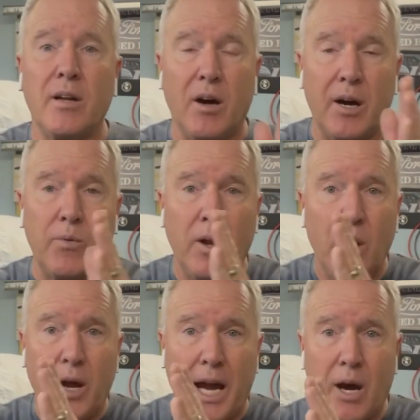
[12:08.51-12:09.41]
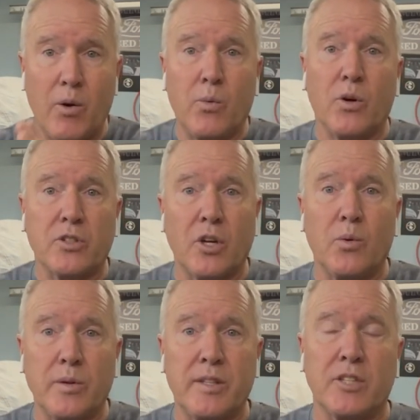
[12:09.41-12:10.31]
on how it worked out
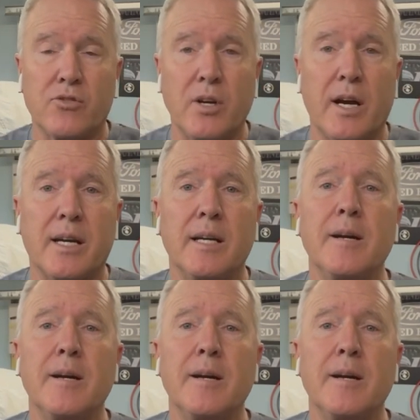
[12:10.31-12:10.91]
with this truck.